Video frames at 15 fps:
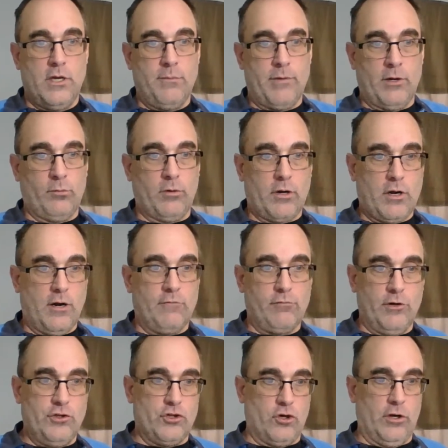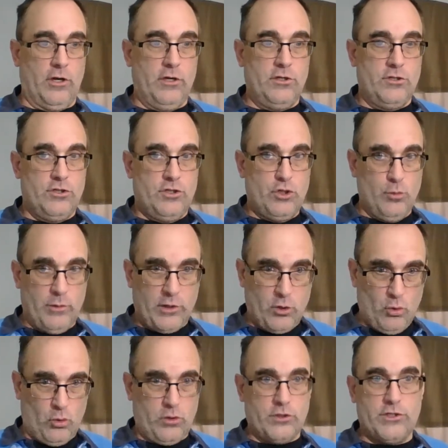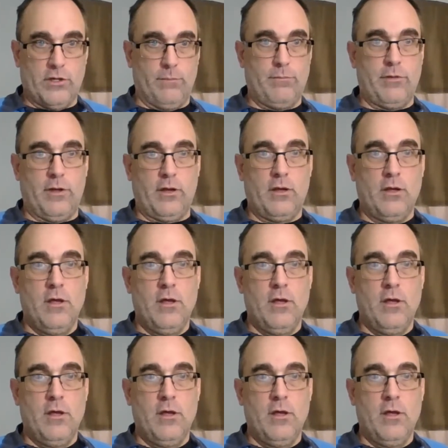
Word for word: my recovery journey to ignore something.